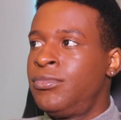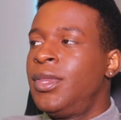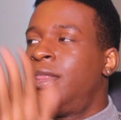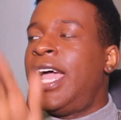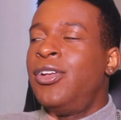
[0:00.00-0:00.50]

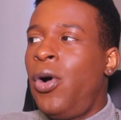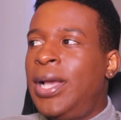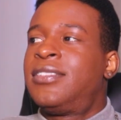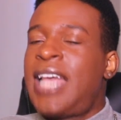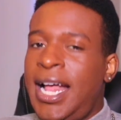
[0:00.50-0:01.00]
They know
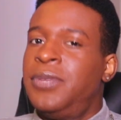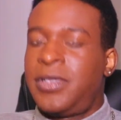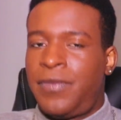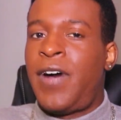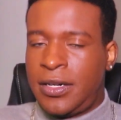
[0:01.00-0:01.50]
exactly
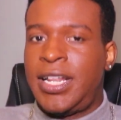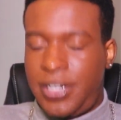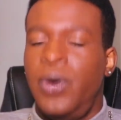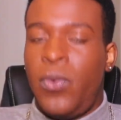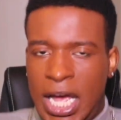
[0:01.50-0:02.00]
what the fuck they
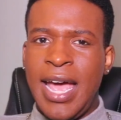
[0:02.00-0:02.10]
doing.